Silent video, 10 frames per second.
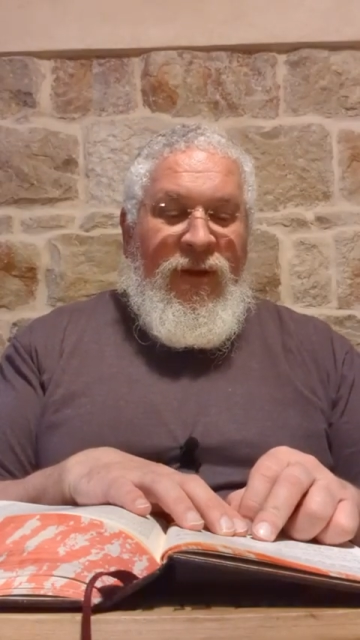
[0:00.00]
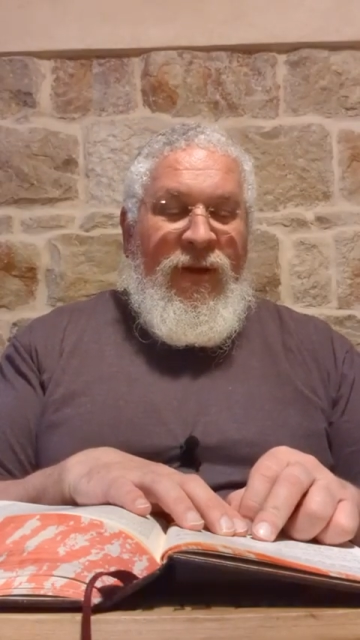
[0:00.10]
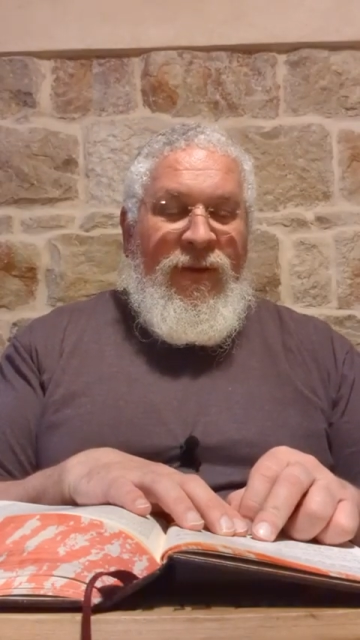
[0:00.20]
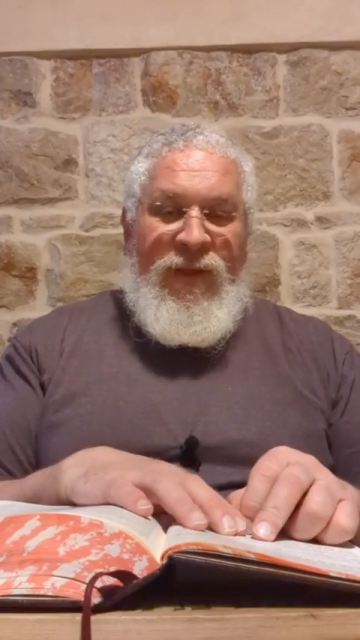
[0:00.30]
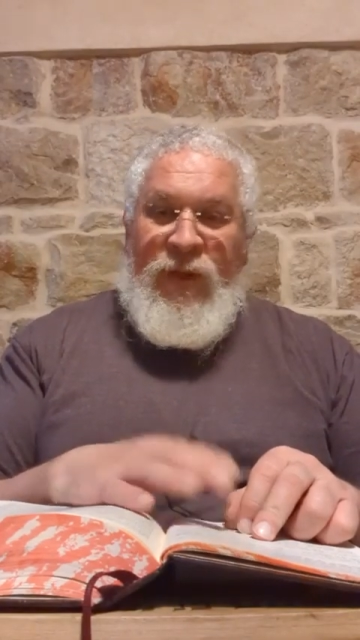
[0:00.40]

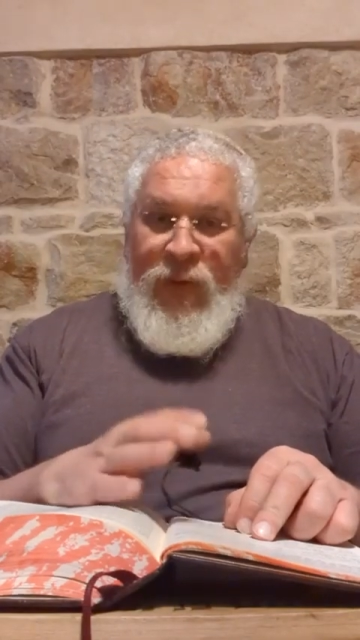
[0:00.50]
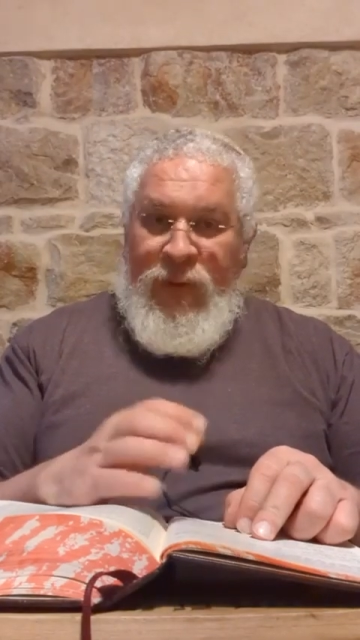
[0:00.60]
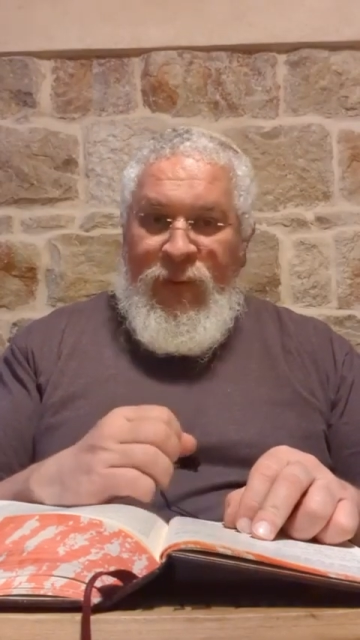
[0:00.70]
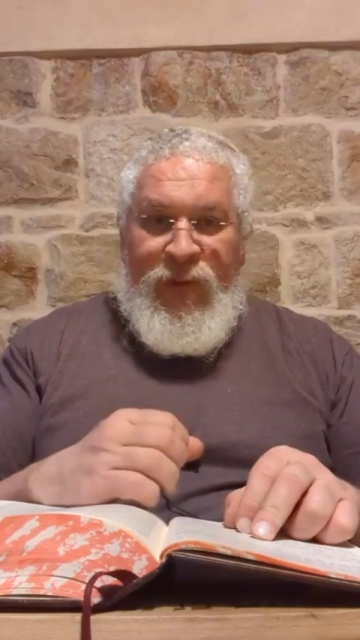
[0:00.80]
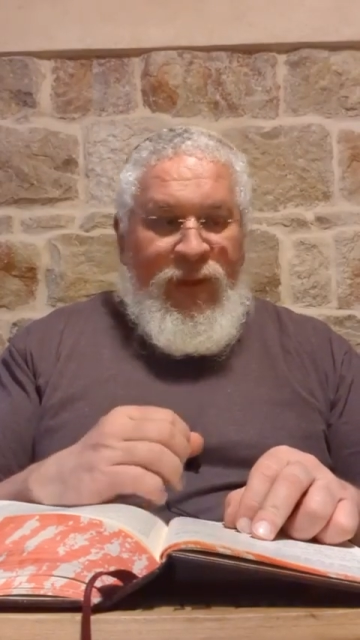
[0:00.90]
And these
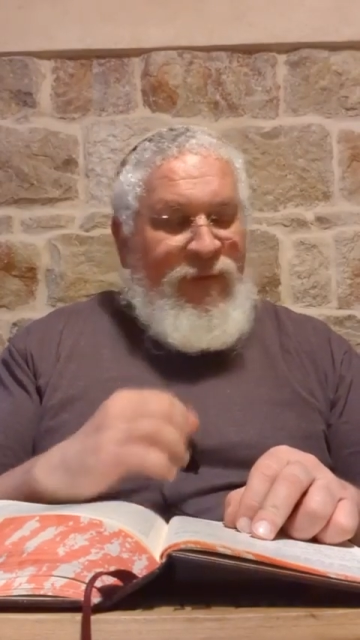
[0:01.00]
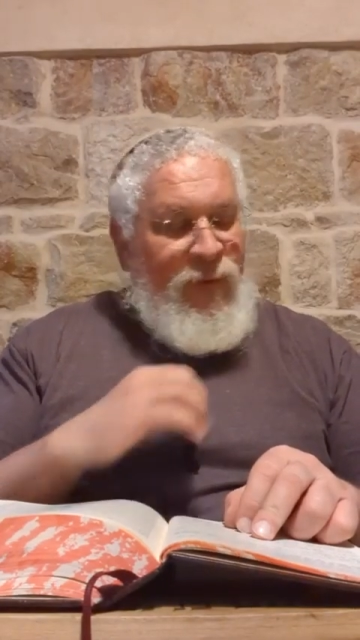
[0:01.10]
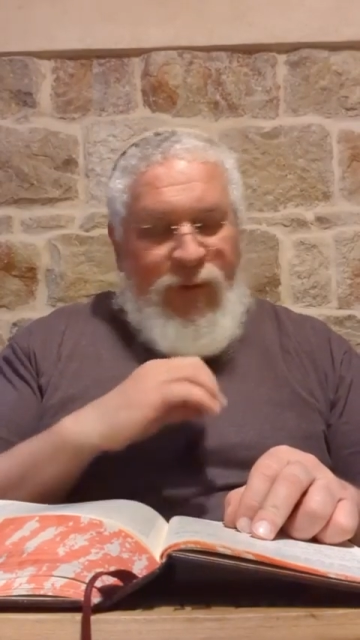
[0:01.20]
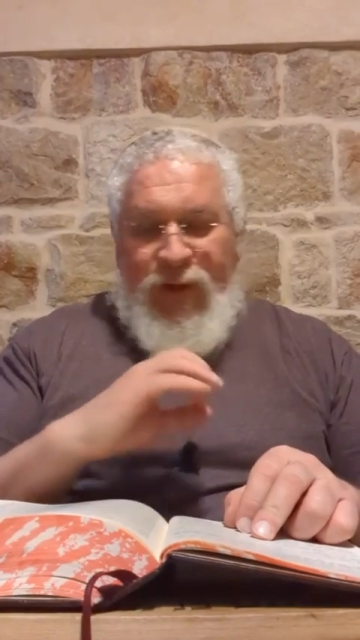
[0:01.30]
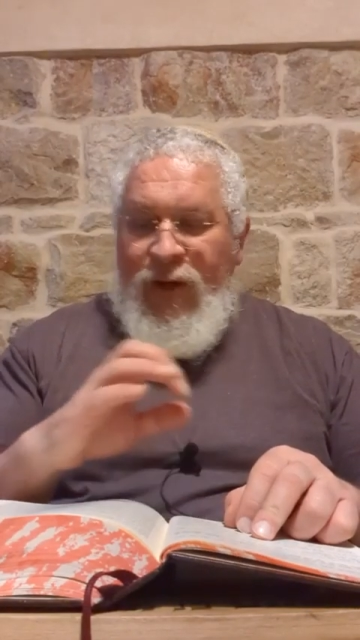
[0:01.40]
people believe it
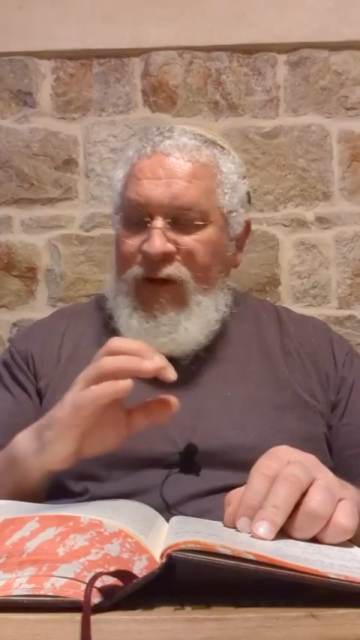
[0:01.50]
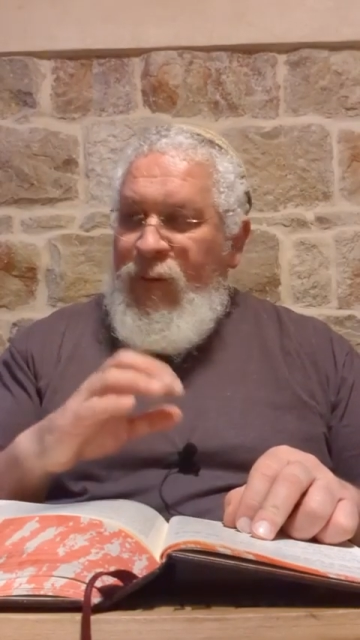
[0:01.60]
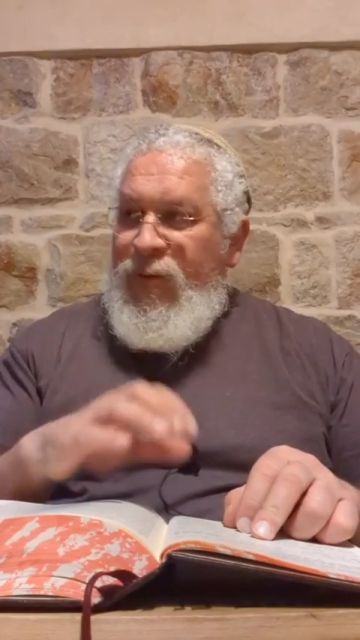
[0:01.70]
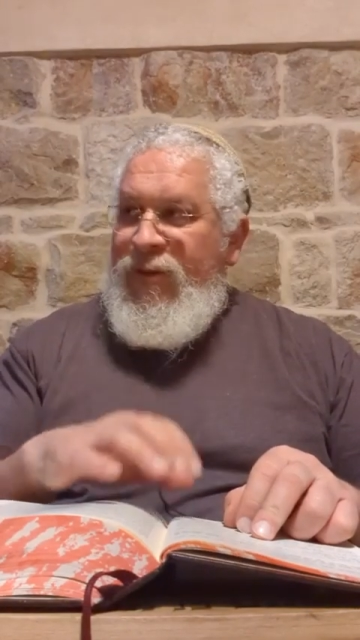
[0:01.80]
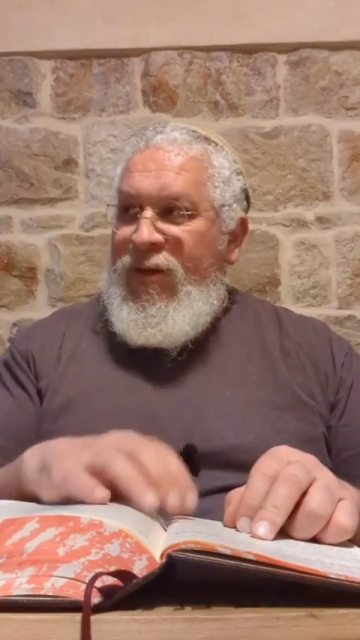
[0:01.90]

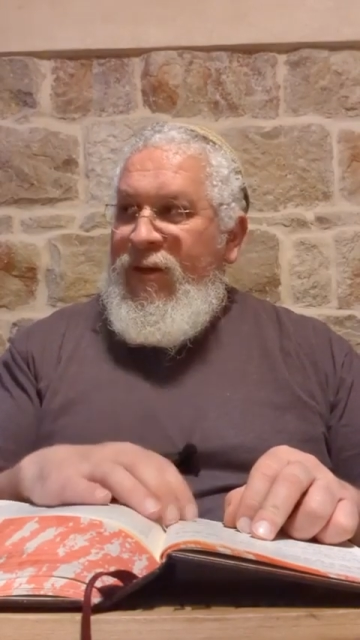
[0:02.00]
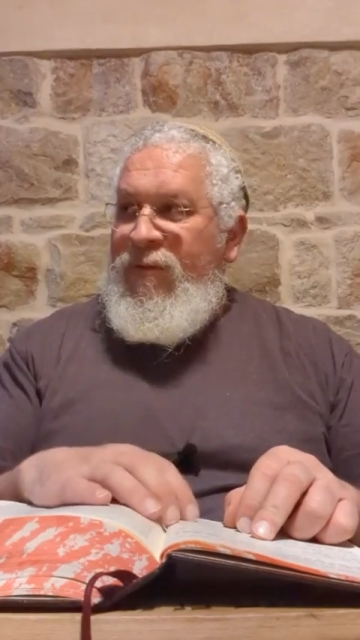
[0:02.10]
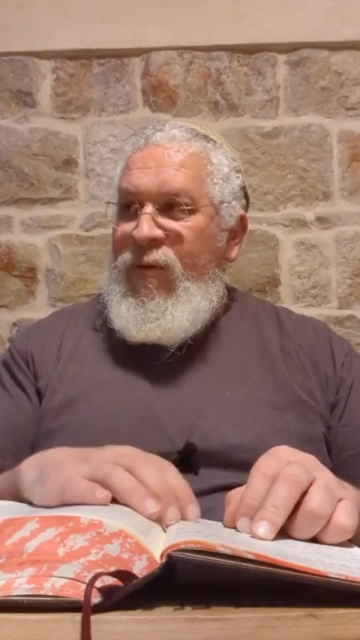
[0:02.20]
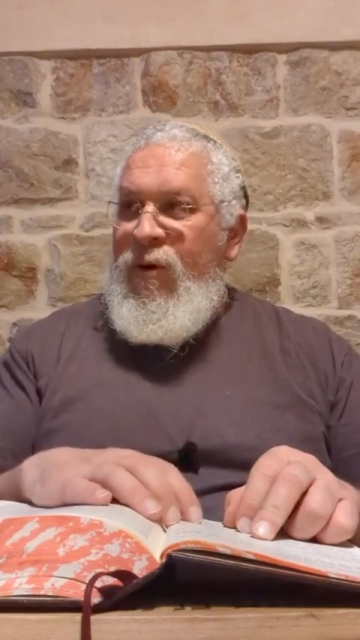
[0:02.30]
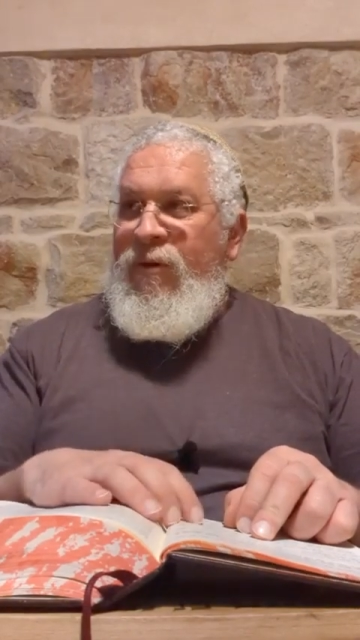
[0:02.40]
100%. If
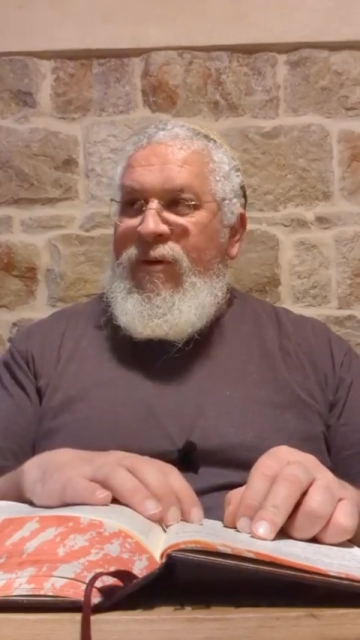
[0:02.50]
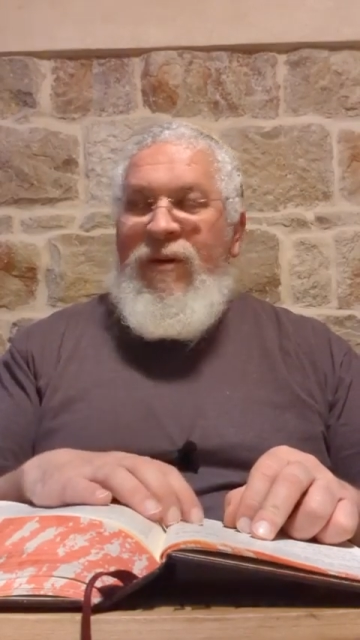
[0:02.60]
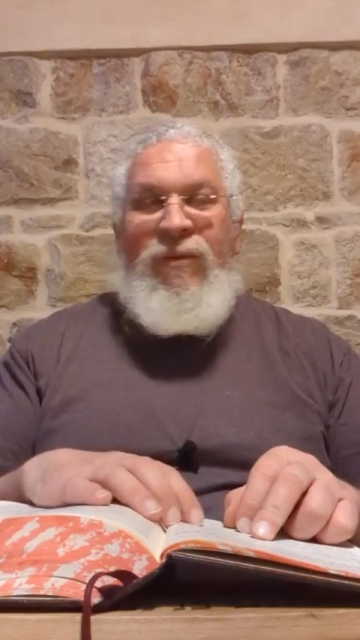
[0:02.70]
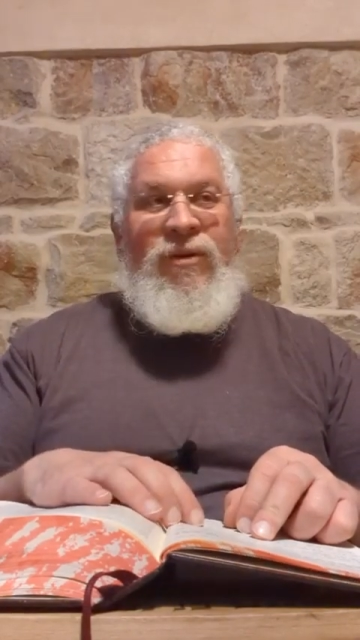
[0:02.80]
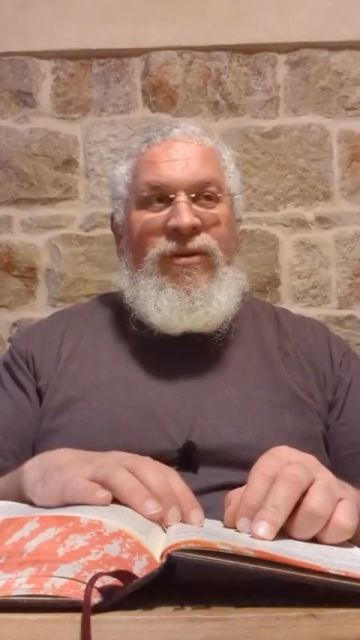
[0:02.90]
you go to
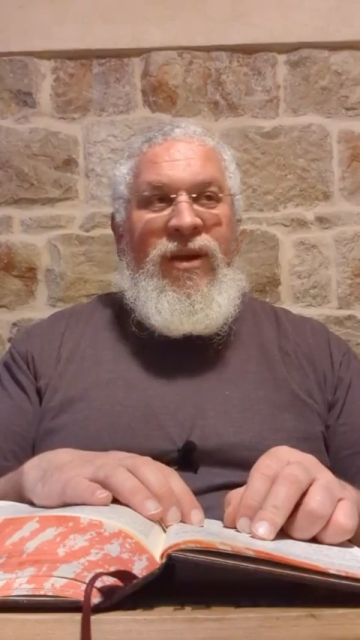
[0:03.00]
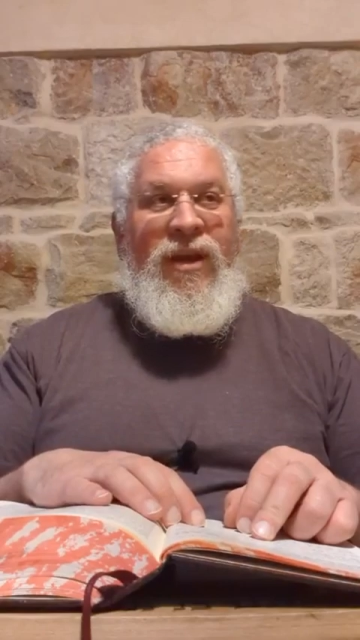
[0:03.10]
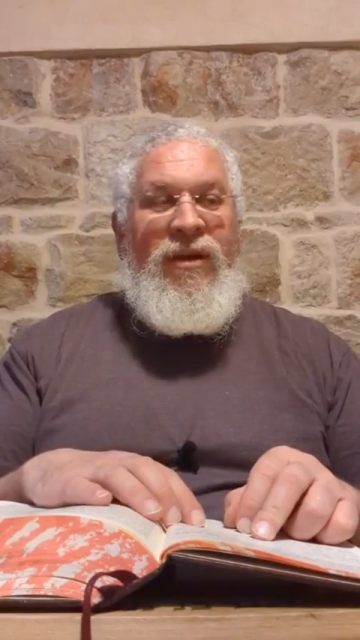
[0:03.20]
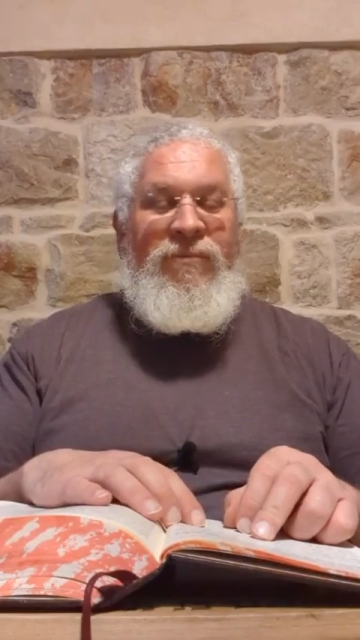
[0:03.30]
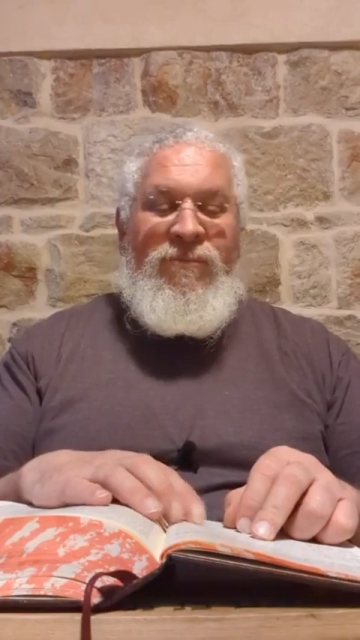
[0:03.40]
them and you
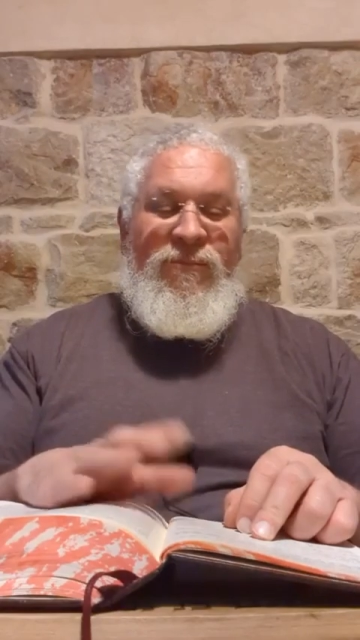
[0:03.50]
say,